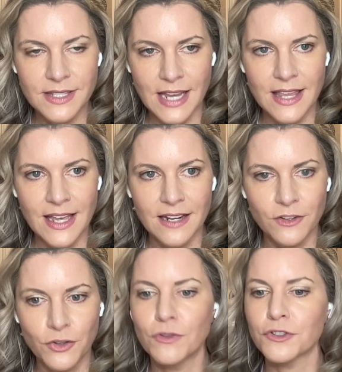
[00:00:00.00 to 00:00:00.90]
say that
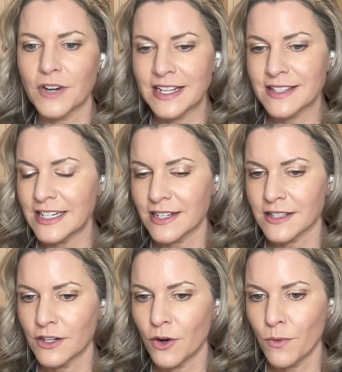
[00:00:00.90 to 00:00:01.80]
Google Translate
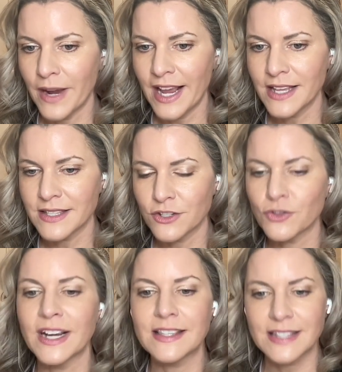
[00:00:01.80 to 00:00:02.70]
doesn't always
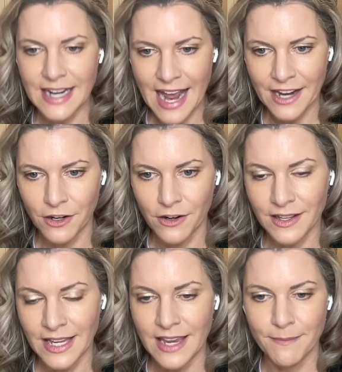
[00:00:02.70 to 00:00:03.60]
translate
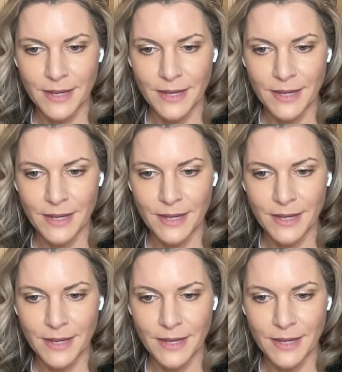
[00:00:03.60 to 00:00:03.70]
accurately.